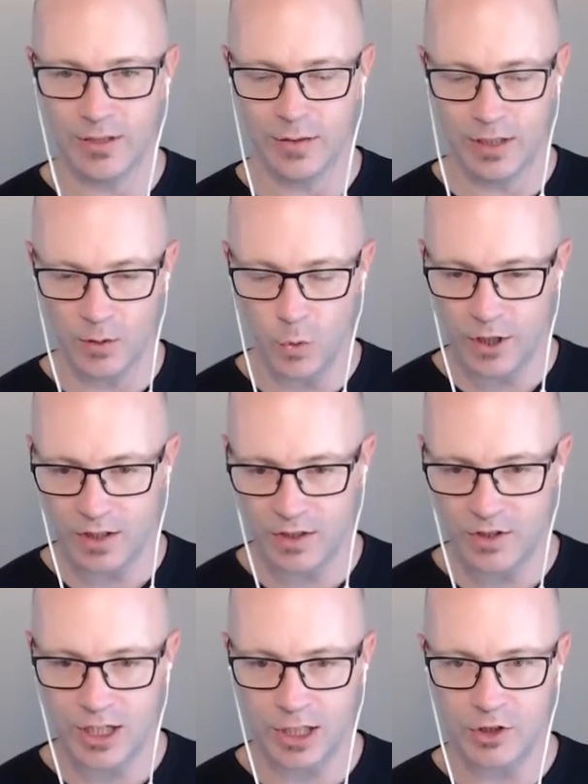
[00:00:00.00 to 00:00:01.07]
Got it. Yeah, working
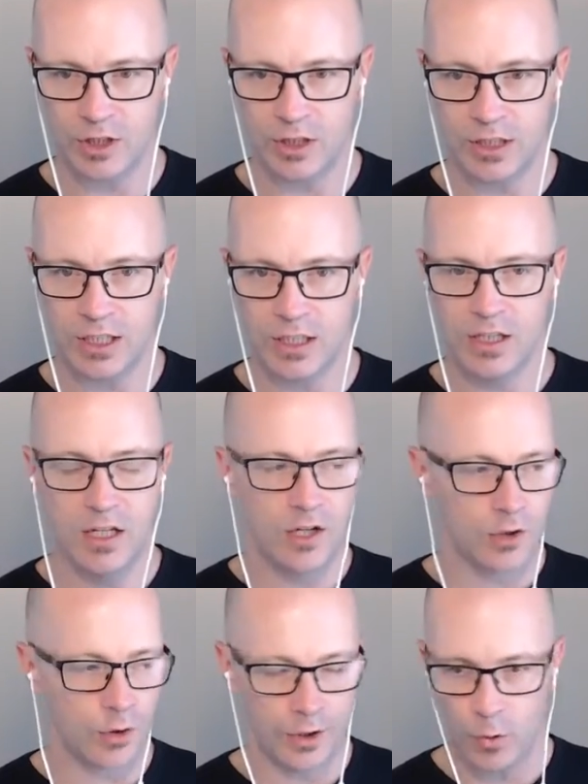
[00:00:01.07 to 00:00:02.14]
intelligently,
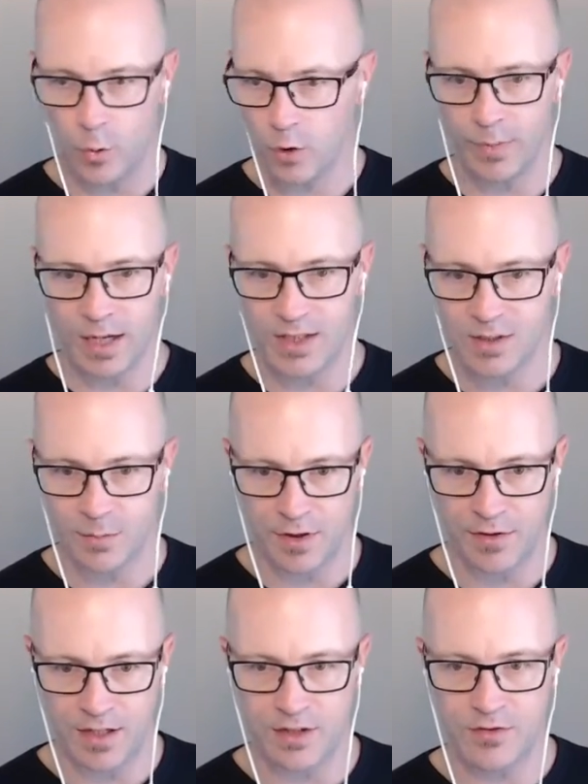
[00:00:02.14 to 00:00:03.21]
trying to automate some of
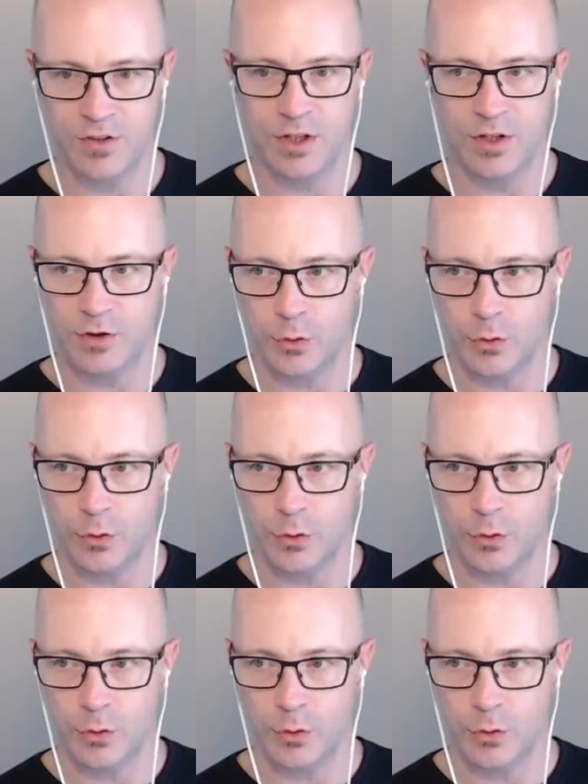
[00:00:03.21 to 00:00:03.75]
the things that you